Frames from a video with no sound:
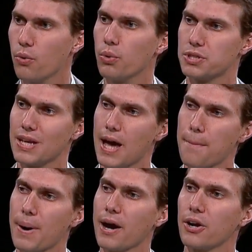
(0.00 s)
was the
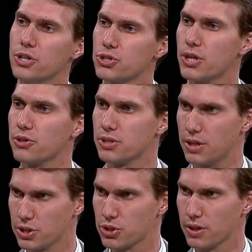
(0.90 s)
Empire Engineers
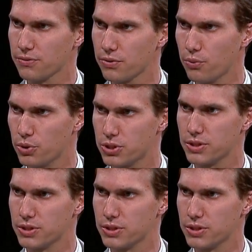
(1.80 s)
Initiative, which